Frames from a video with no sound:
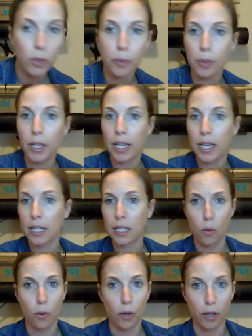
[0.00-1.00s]
apply any
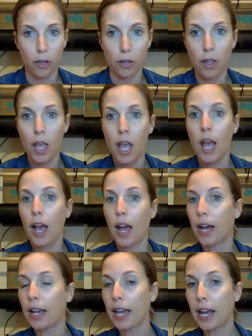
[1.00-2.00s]
oil.
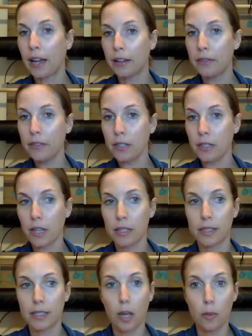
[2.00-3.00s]
I have a
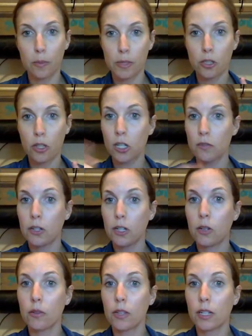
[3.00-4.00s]
scalp massage
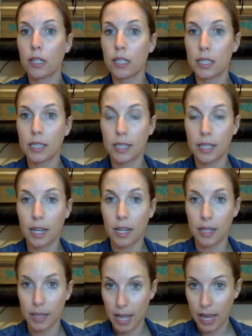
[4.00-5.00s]
video that I did
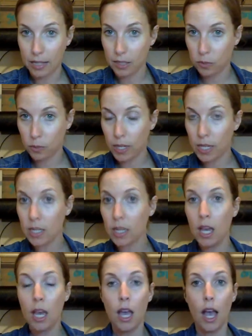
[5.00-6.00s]
last week,
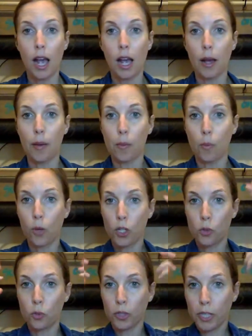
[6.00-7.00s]

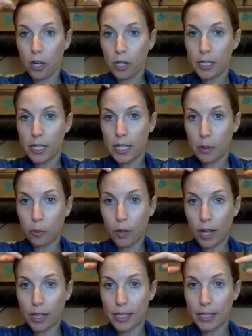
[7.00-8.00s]
which really got into
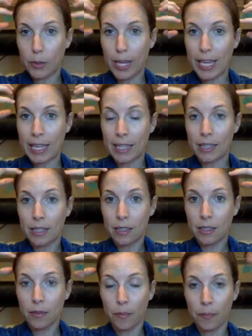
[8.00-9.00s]
temporalis in
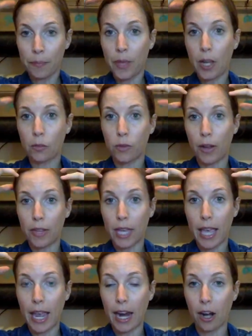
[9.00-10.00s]
around the
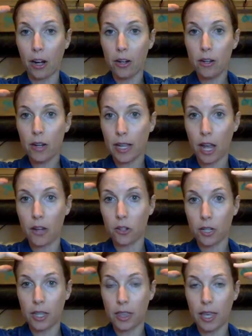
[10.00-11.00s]
hair, like
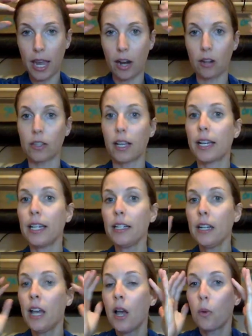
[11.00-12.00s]
underneath the hairline.
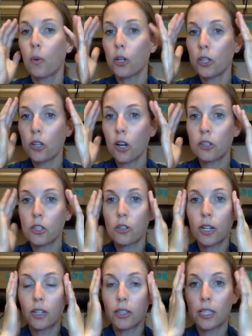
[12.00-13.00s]
We're going to
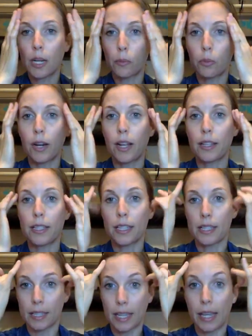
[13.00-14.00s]
concentrate on the temporalis
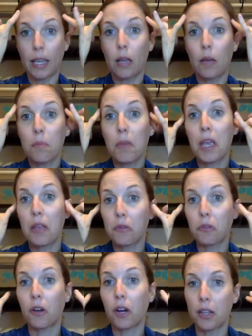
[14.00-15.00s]
that's like in
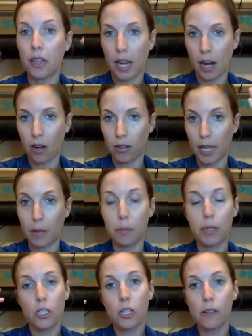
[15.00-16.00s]
front of the hairline.
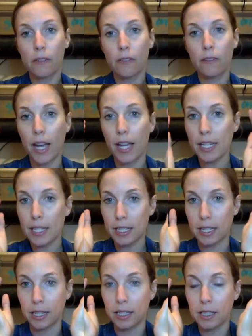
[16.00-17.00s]
But to find
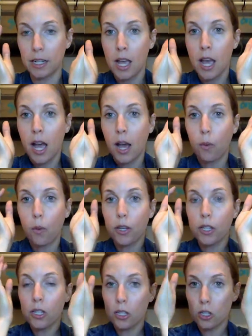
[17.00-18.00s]
it, I
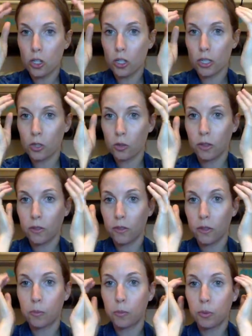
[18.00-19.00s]
want you to just sort of
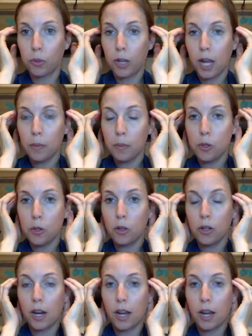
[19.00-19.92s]
cup your